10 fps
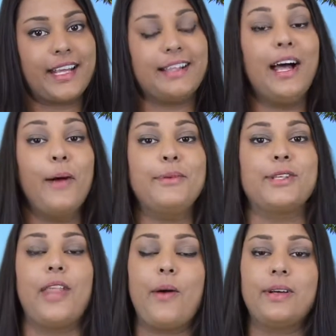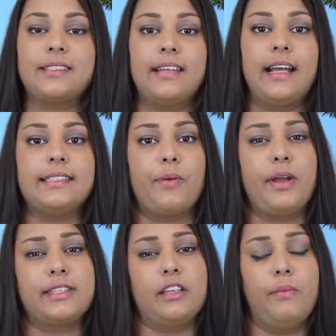club, so that was nice. That
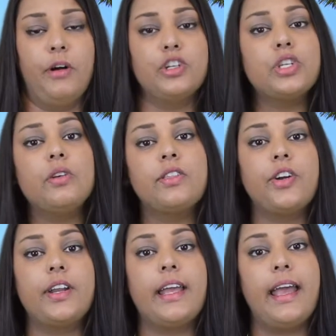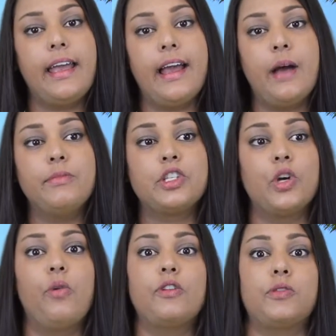went until about 2:30 a.m.,
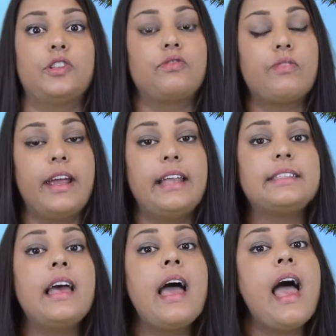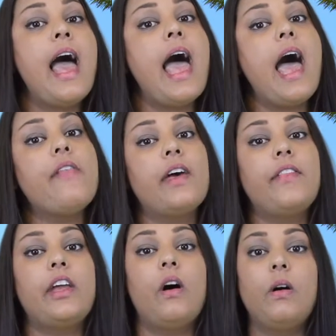so which was great. And then
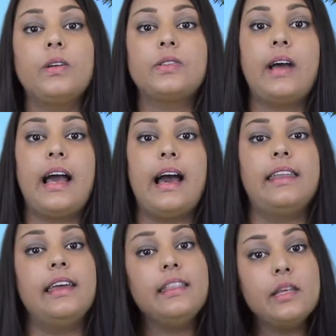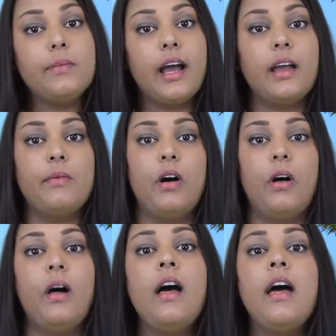they also had in the Maya
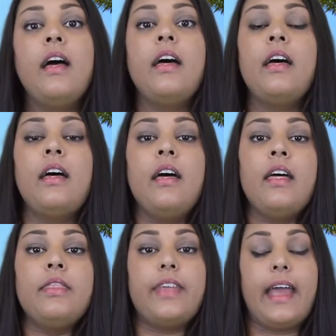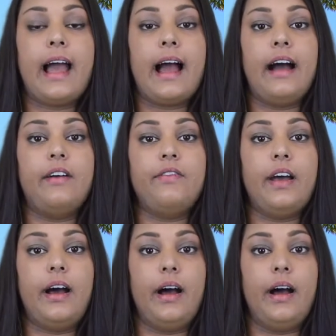Mall, they have